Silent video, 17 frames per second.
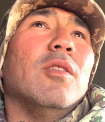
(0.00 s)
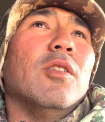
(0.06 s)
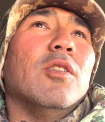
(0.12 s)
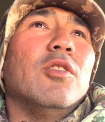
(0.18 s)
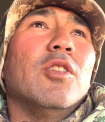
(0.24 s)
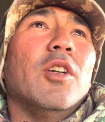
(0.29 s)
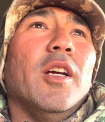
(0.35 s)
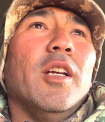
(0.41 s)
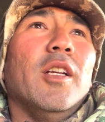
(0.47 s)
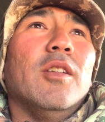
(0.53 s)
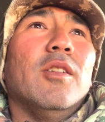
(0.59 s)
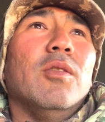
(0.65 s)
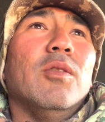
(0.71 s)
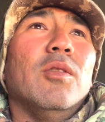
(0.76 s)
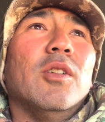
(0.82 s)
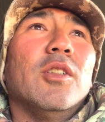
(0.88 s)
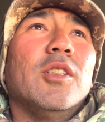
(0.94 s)
Trying to
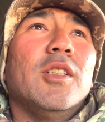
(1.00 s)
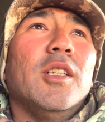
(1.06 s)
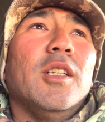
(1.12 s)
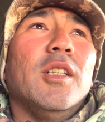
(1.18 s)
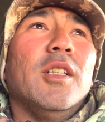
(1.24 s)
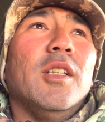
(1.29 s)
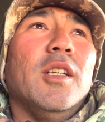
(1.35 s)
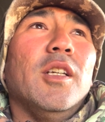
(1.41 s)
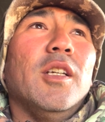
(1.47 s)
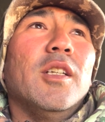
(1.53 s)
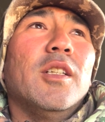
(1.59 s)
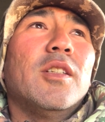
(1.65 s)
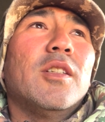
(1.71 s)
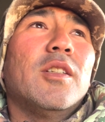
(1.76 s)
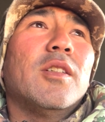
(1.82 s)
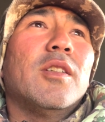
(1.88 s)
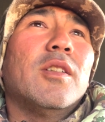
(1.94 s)
do a sit in
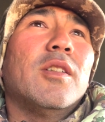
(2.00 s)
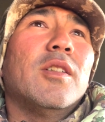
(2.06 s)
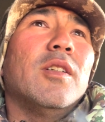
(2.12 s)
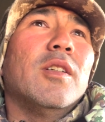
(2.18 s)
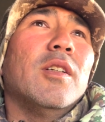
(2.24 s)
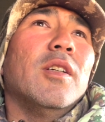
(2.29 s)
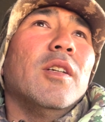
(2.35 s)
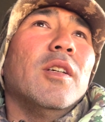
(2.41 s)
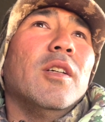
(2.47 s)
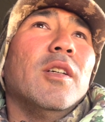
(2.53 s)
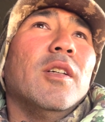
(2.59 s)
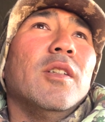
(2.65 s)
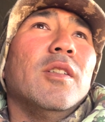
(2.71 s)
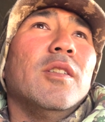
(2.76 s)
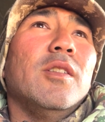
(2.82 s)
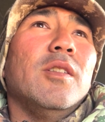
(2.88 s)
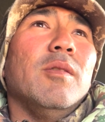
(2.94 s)
this,
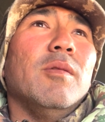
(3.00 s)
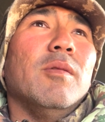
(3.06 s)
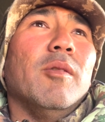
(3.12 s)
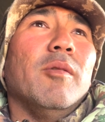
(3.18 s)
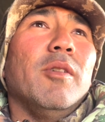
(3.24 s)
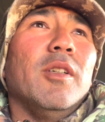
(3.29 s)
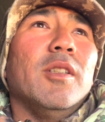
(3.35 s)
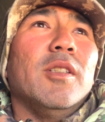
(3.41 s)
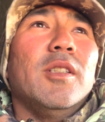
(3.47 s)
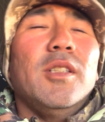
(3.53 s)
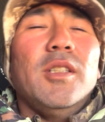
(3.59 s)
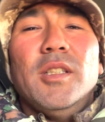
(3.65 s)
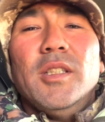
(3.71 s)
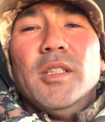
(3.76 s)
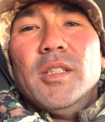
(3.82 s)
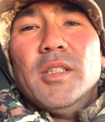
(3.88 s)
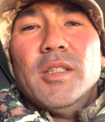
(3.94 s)
see what you can
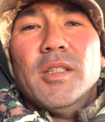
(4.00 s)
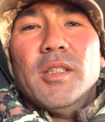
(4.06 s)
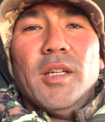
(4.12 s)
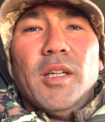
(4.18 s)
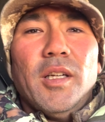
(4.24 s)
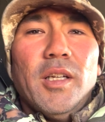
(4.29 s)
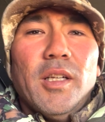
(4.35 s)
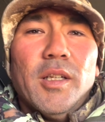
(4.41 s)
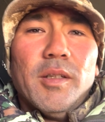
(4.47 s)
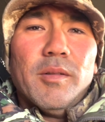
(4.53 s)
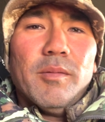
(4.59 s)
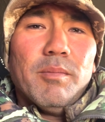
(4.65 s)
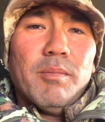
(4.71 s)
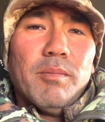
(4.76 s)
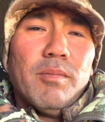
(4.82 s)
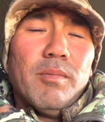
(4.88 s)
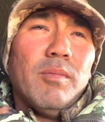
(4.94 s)
see. I hit a
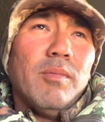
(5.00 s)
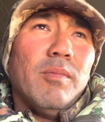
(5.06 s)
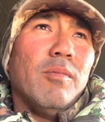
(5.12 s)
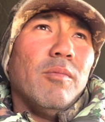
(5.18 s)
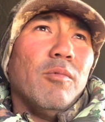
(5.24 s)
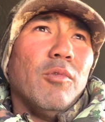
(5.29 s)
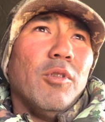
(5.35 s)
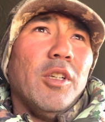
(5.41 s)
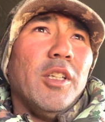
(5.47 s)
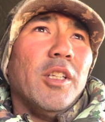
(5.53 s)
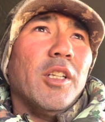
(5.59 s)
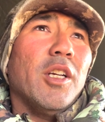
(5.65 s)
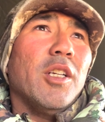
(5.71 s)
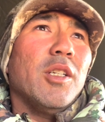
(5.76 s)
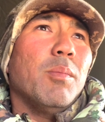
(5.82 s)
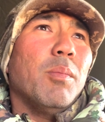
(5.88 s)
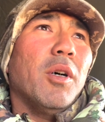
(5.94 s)
really
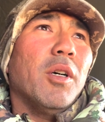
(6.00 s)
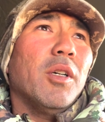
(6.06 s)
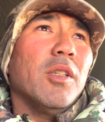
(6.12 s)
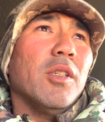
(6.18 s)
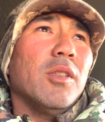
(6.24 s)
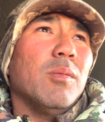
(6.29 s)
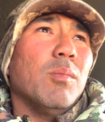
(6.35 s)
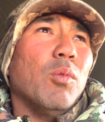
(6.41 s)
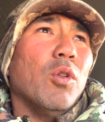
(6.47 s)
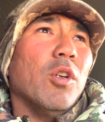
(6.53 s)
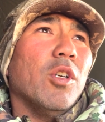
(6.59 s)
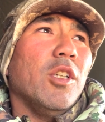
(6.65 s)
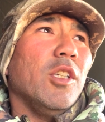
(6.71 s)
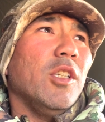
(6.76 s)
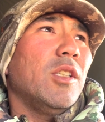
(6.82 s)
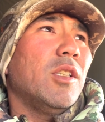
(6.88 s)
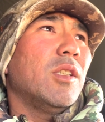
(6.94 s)
nice buck this
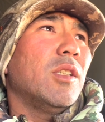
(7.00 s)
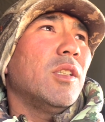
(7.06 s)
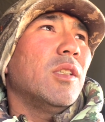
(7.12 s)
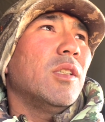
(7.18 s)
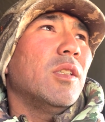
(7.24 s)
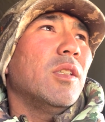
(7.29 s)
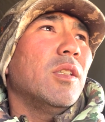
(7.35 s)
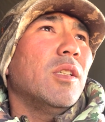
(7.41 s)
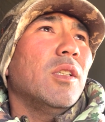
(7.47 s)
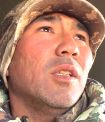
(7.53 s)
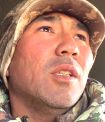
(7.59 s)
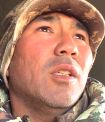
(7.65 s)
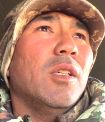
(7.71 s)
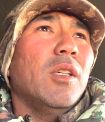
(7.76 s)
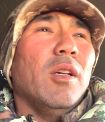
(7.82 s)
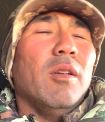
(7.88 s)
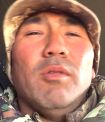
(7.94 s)
morning,
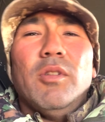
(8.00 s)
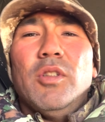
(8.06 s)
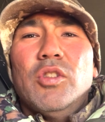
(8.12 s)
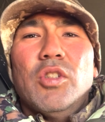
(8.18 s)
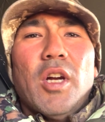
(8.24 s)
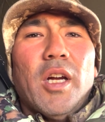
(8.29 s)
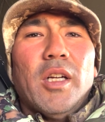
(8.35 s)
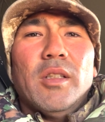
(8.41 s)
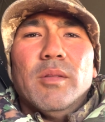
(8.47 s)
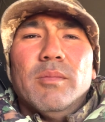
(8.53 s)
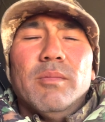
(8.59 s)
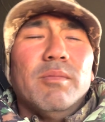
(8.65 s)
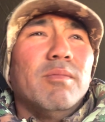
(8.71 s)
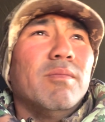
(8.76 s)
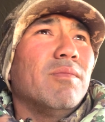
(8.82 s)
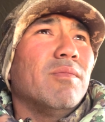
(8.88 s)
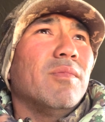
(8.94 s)
and we tracked him.
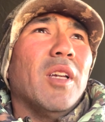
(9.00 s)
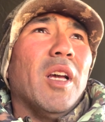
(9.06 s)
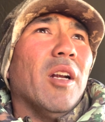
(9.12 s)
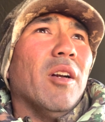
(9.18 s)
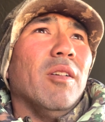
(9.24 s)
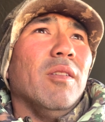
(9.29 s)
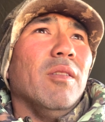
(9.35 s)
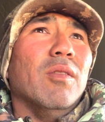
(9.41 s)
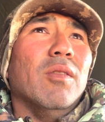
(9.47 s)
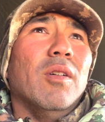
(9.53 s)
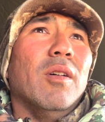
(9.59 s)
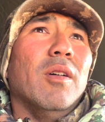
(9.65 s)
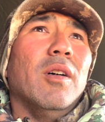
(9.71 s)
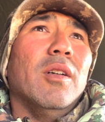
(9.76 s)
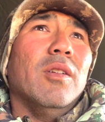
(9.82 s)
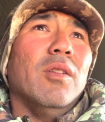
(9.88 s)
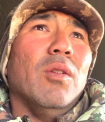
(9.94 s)
I don't even
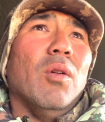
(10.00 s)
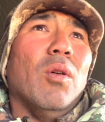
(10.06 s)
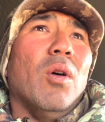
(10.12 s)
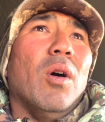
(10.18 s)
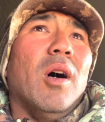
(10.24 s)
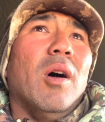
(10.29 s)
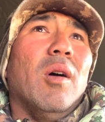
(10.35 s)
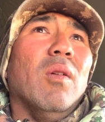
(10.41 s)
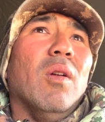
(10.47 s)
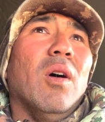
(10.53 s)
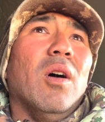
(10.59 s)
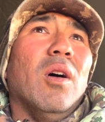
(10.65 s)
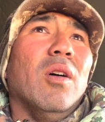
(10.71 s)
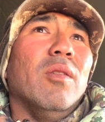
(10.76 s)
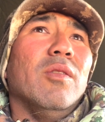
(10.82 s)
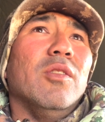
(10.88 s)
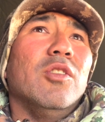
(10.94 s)
know how
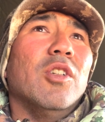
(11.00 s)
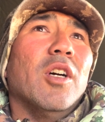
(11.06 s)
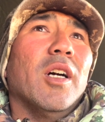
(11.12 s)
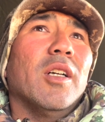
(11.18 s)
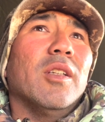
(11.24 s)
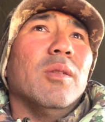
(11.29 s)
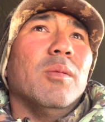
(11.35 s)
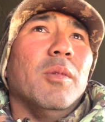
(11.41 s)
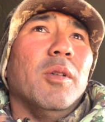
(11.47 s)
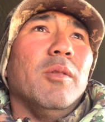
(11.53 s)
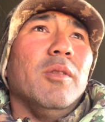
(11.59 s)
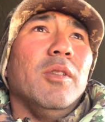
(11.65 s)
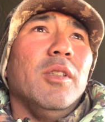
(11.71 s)
long we tracked him, but